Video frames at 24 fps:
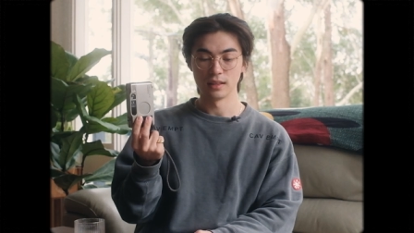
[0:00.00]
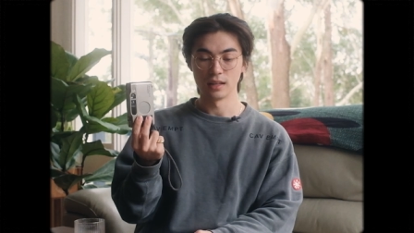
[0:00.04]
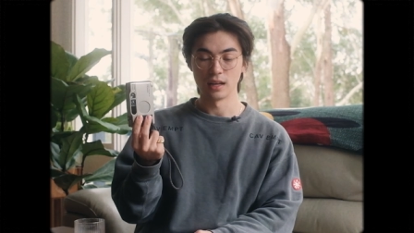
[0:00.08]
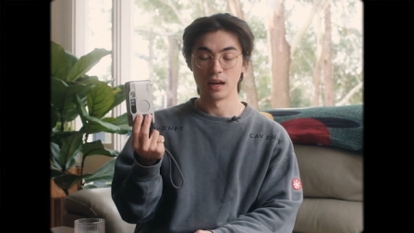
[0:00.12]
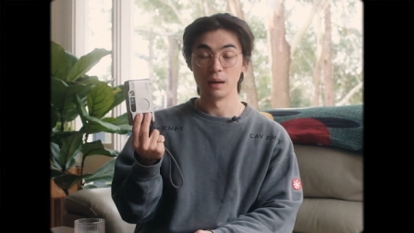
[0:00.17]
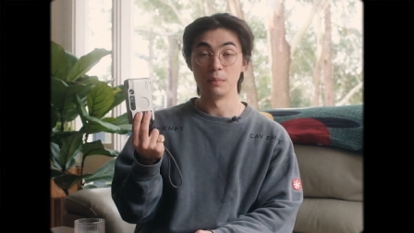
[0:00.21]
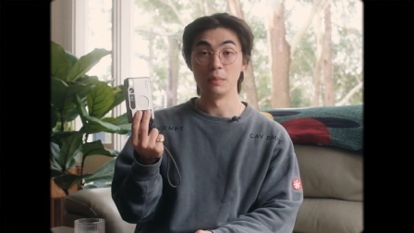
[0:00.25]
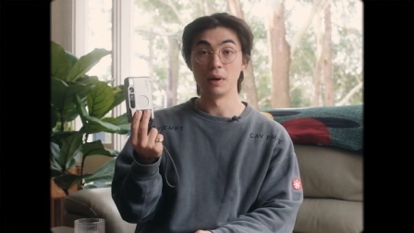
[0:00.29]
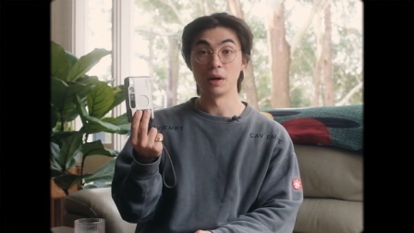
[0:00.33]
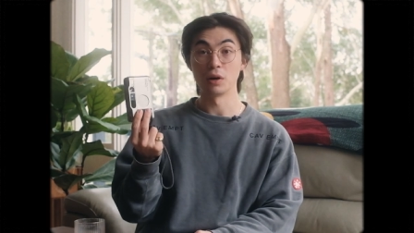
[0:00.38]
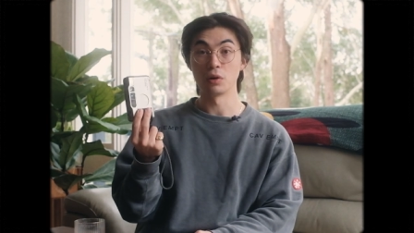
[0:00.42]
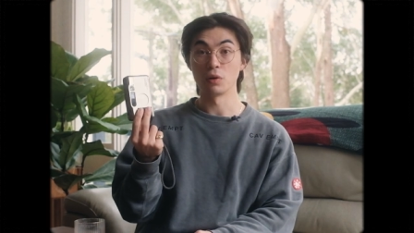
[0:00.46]

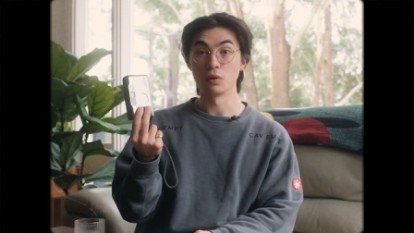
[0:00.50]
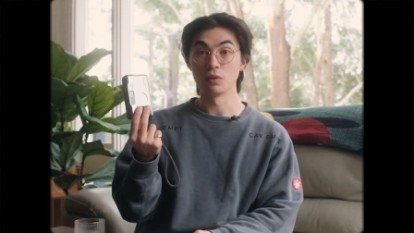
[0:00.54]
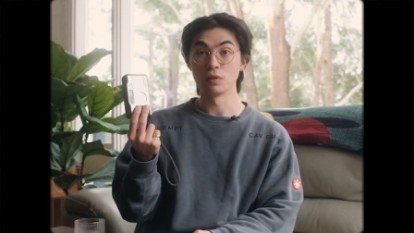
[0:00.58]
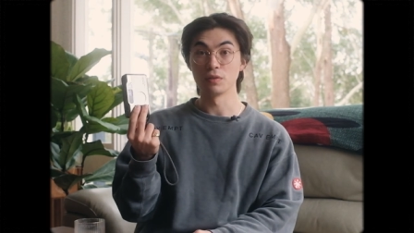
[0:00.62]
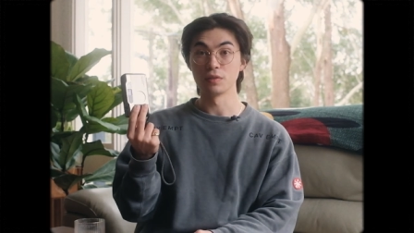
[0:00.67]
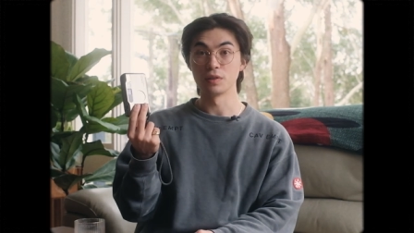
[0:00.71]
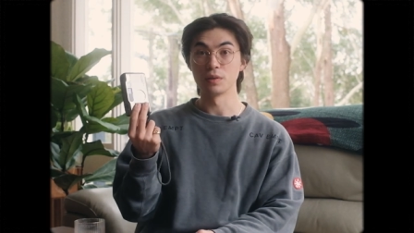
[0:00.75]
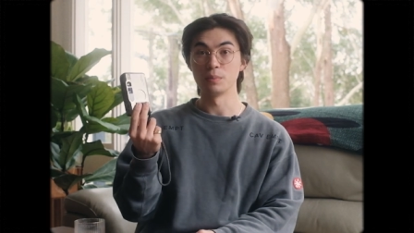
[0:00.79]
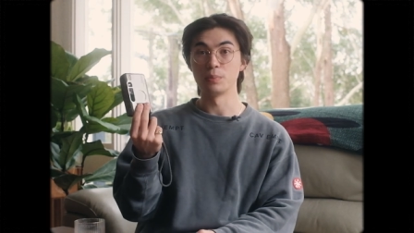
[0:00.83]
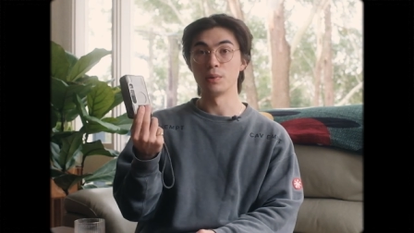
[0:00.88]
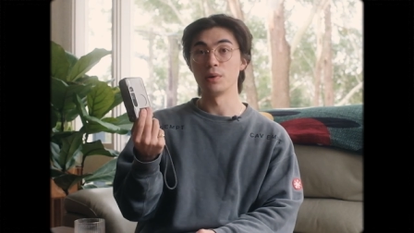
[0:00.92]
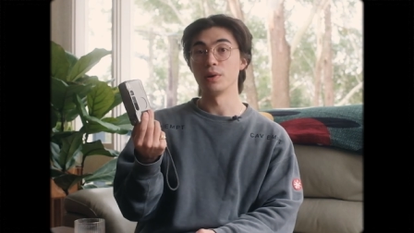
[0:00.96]
Among all of
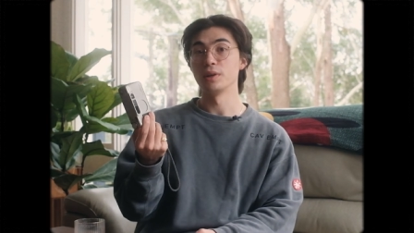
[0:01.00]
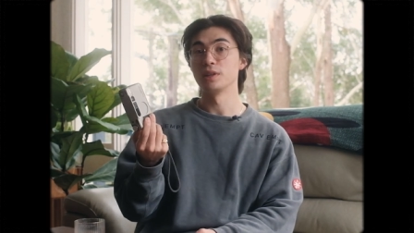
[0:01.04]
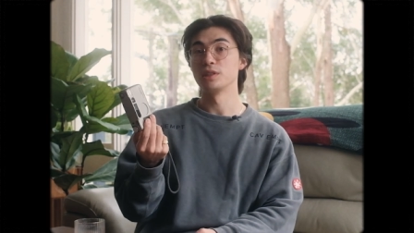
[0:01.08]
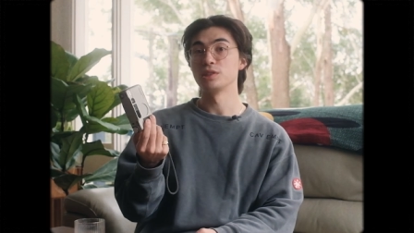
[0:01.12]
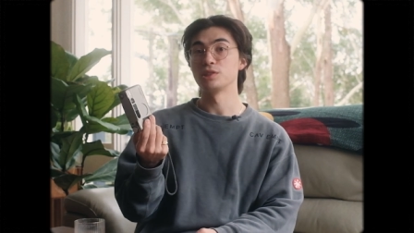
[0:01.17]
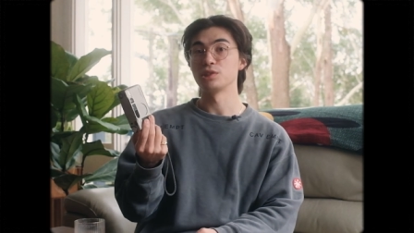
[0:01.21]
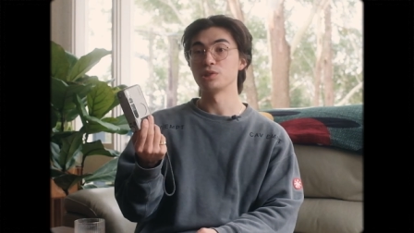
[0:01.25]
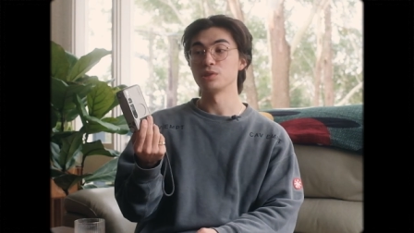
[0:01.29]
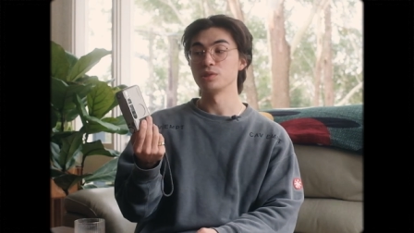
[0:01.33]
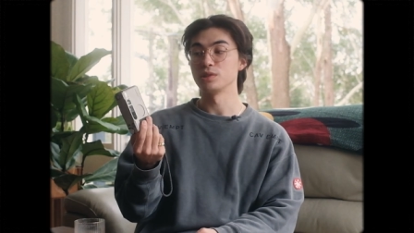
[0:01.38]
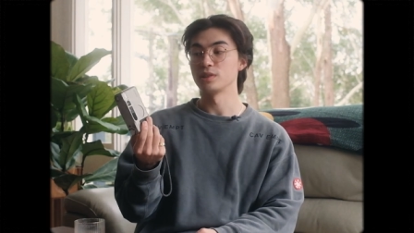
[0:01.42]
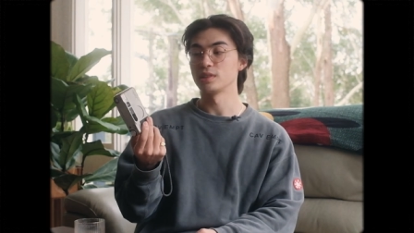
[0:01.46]
the point and
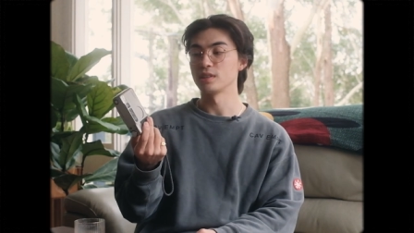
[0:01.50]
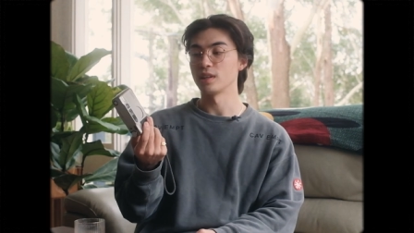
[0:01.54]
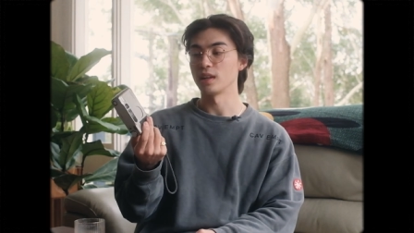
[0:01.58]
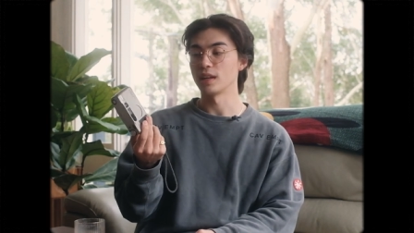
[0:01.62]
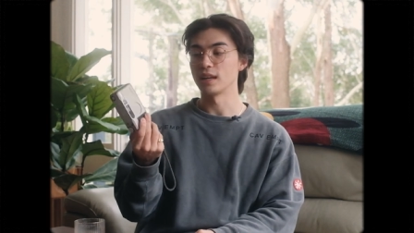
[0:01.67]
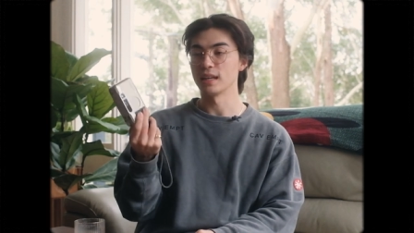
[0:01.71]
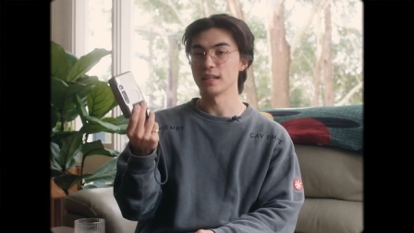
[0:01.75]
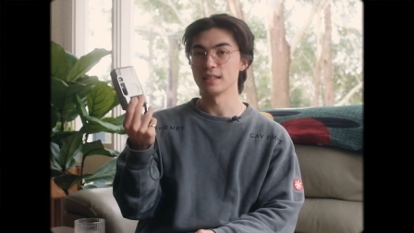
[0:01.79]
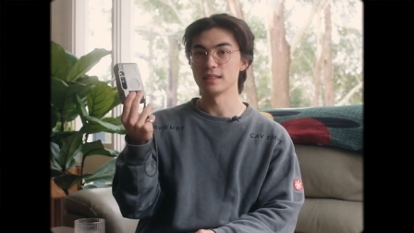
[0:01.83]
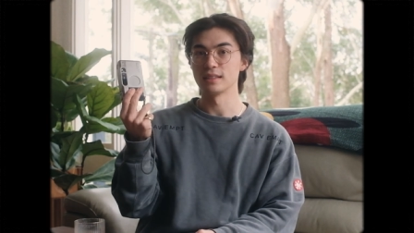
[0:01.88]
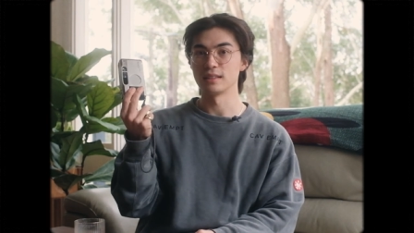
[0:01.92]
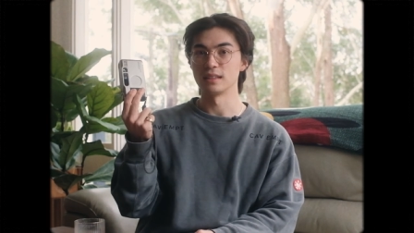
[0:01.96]
shoots, I
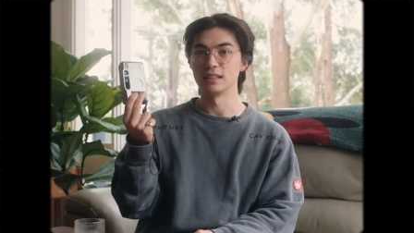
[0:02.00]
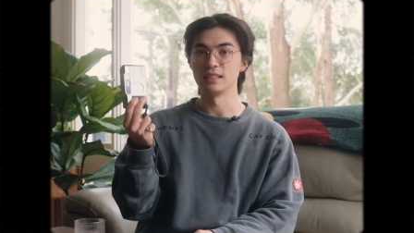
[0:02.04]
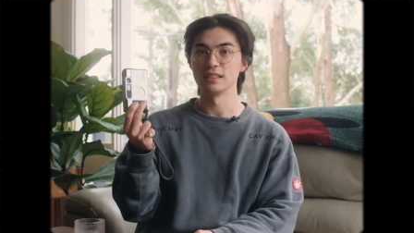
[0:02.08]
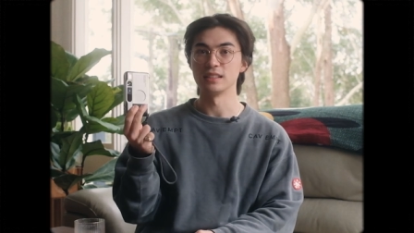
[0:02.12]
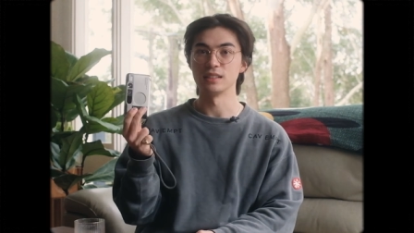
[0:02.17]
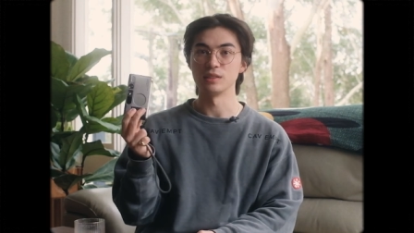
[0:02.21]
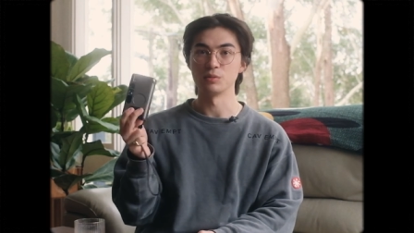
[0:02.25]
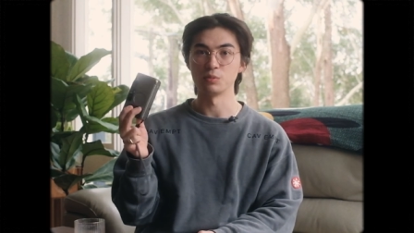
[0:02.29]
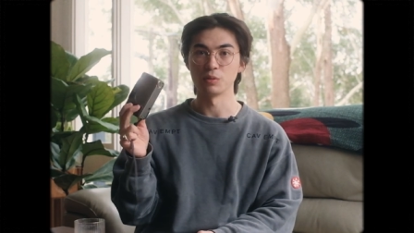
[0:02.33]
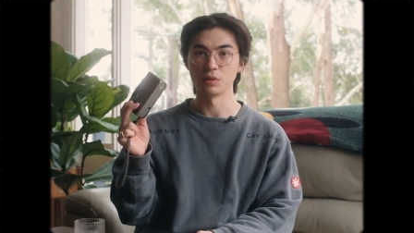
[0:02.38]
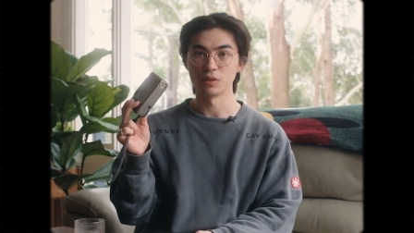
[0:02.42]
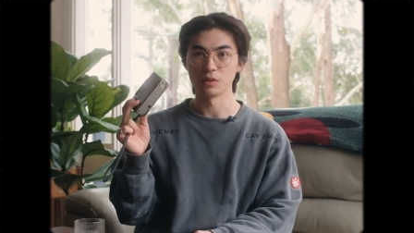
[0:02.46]
guess this
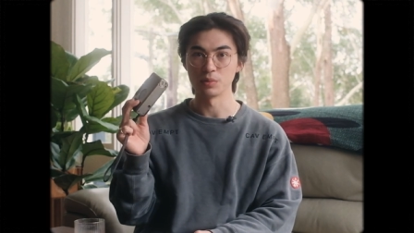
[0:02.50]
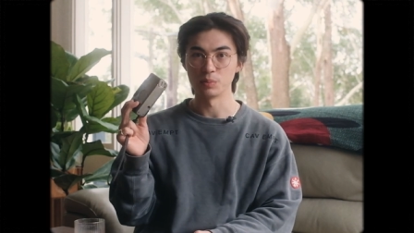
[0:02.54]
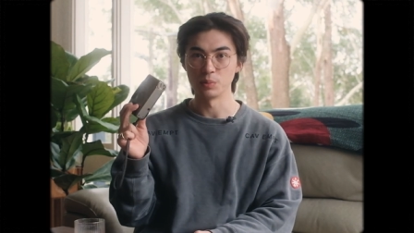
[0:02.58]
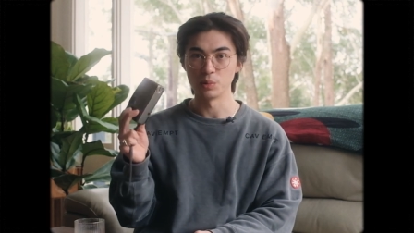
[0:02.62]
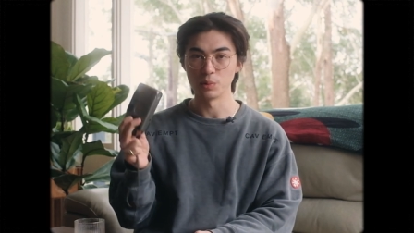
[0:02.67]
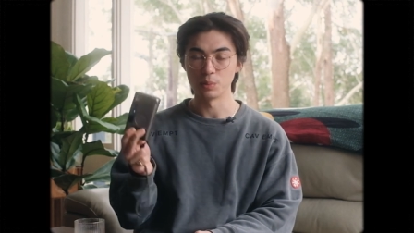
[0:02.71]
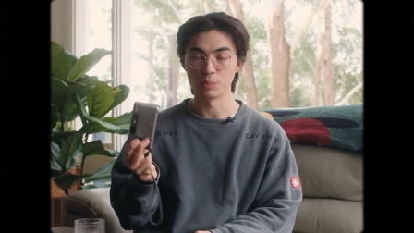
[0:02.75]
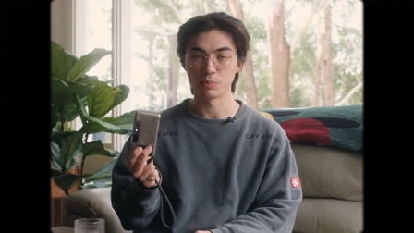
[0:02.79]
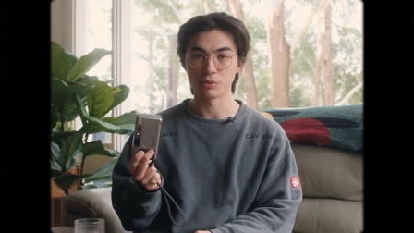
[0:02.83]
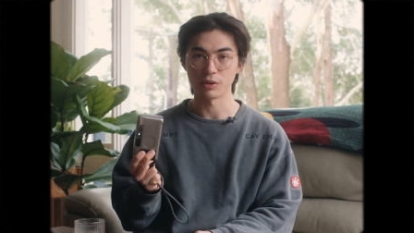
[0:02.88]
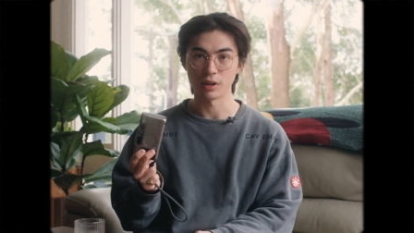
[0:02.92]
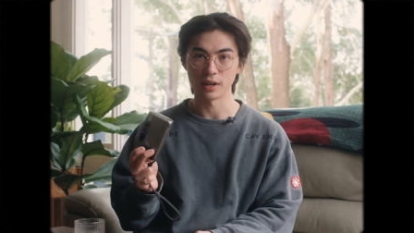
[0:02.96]
is one of the
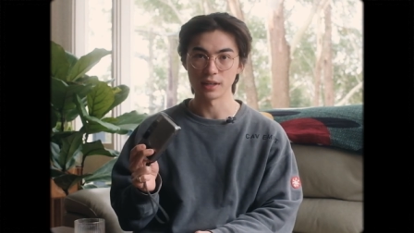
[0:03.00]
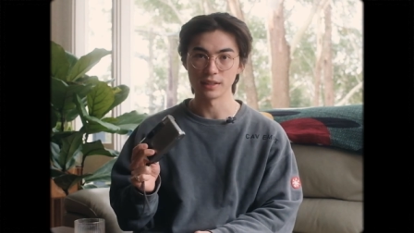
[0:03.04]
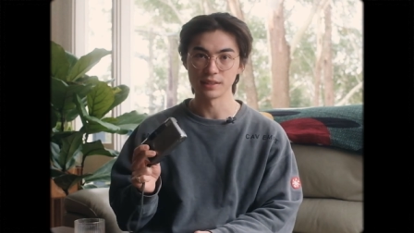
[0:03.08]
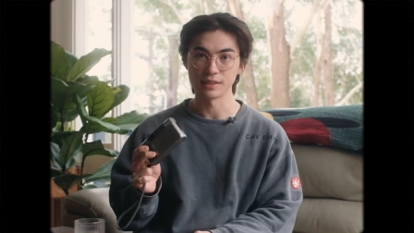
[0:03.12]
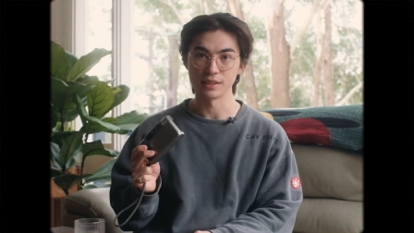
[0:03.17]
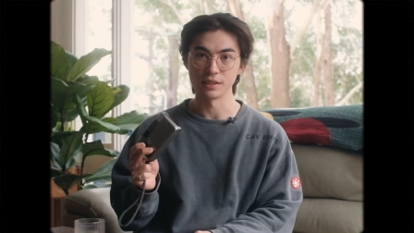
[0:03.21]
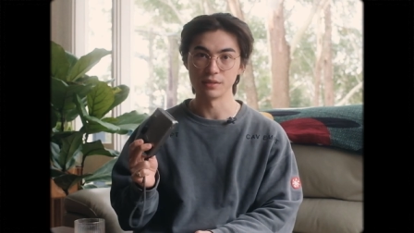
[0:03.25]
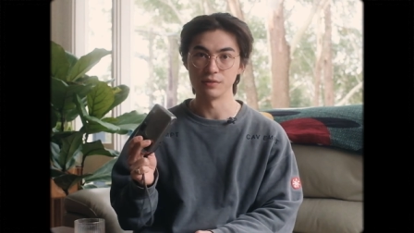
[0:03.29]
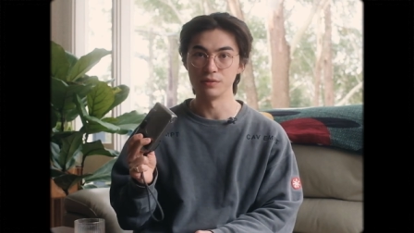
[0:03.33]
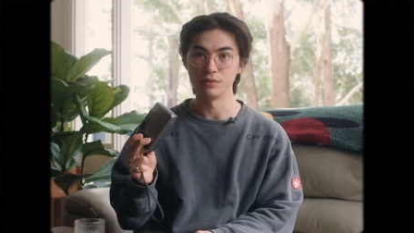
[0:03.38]
more pricier